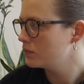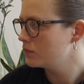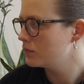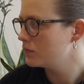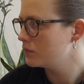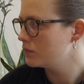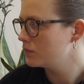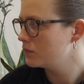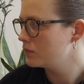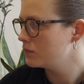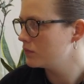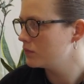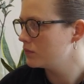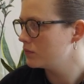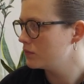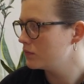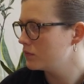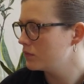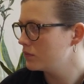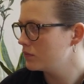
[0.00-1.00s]

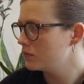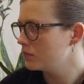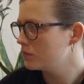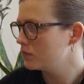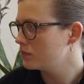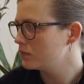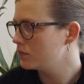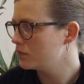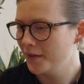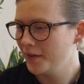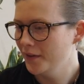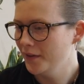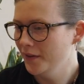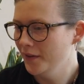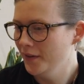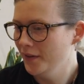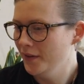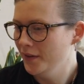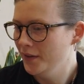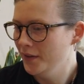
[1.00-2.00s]

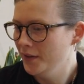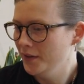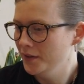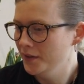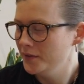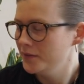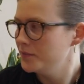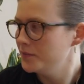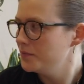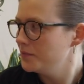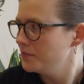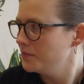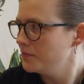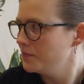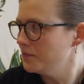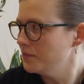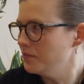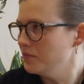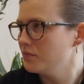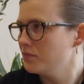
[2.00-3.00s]

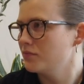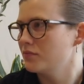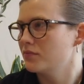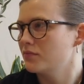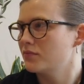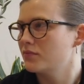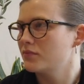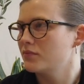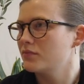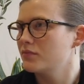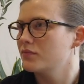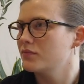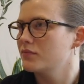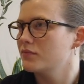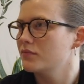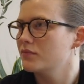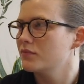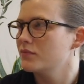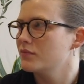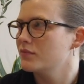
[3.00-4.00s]

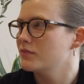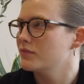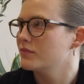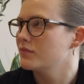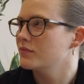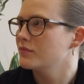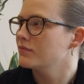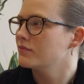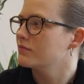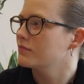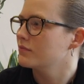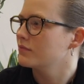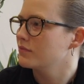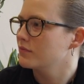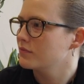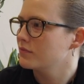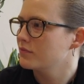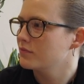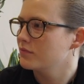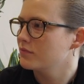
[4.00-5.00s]

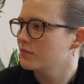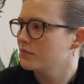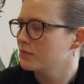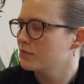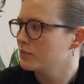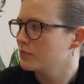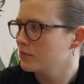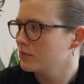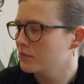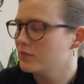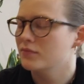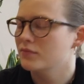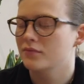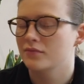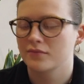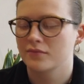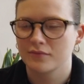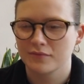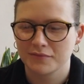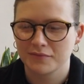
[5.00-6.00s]

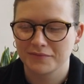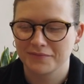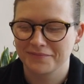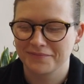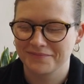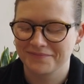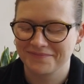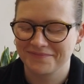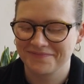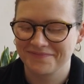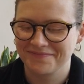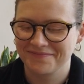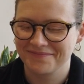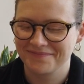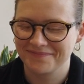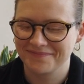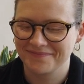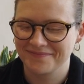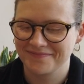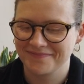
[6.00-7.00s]

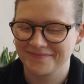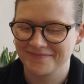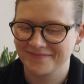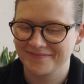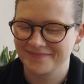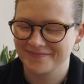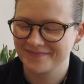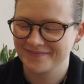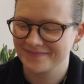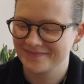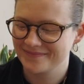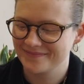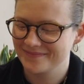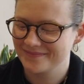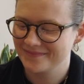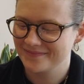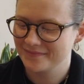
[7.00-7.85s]
This person isn't speaking.